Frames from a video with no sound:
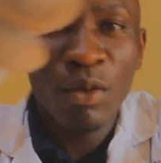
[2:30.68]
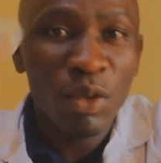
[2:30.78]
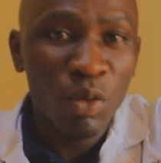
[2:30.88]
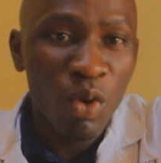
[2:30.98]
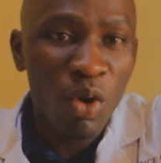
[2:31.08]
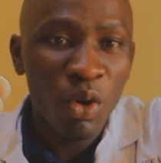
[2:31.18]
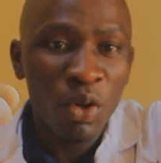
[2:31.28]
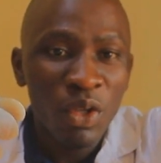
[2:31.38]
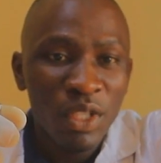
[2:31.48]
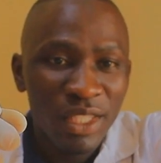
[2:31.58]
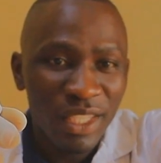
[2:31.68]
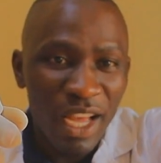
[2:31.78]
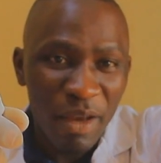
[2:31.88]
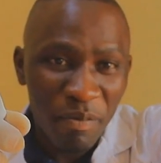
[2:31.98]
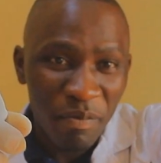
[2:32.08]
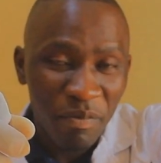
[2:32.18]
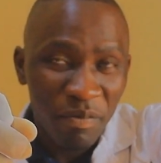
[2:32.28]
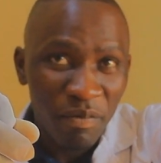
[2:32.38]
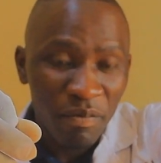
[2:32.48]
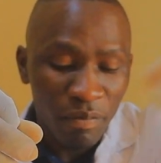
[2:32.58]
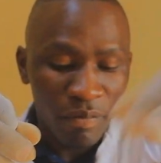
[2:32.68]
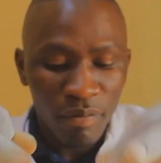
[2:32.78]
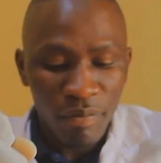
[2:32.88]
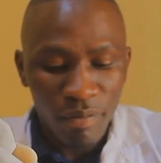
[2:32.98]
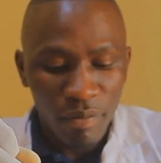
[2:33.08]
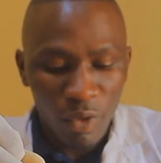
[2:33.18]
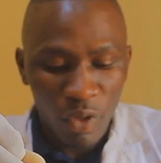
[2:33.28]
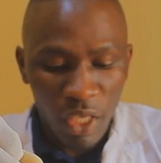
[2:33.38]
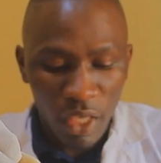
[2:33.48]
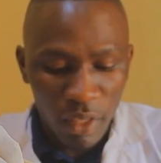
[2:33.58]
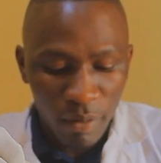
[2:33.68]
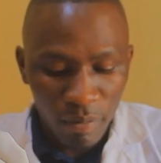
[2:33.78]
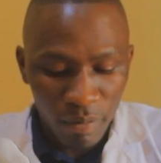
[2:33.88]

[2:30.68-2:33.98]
is what we call scum. Okay.